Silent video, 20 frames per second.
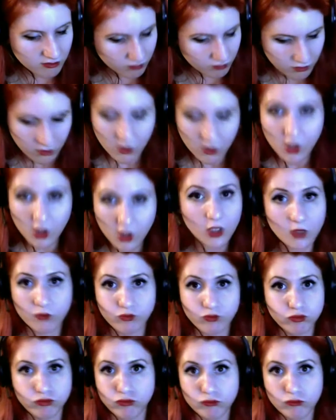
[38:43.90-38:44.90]
look
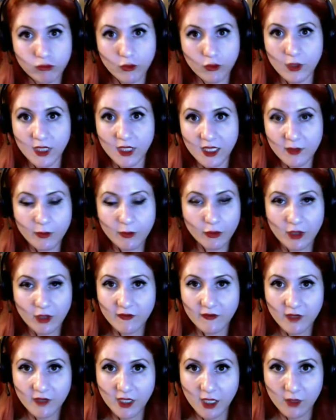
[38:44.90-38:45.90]
really
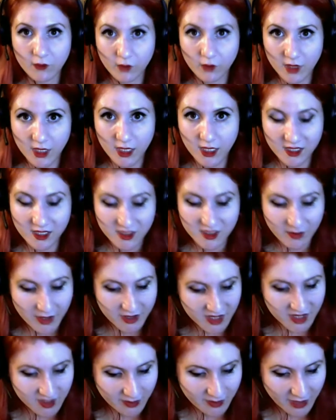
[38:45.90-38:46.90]
briefly on what it has about
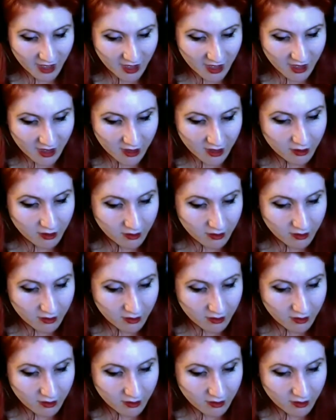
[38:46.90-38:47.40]
spying.